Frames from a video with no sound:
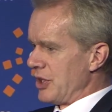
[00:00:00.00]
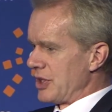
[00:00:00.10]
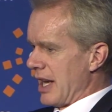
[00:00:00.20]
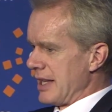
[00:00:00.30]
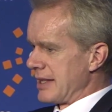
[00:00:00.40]

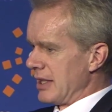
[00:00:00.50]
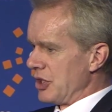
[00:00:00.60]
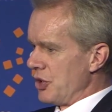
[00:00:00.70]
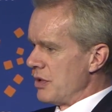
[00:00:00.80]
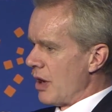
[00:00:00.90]
which says
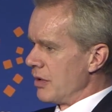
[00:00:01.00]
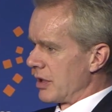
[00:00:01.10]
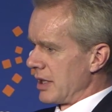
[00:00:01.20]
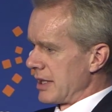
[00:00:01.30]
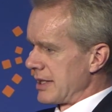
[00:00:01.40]
that you don't
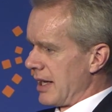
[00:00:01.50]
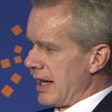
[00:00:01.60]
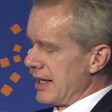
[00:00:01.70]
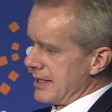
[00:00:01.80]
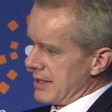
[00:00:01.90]

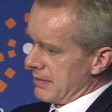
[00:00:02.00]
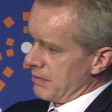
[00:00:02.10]
criticize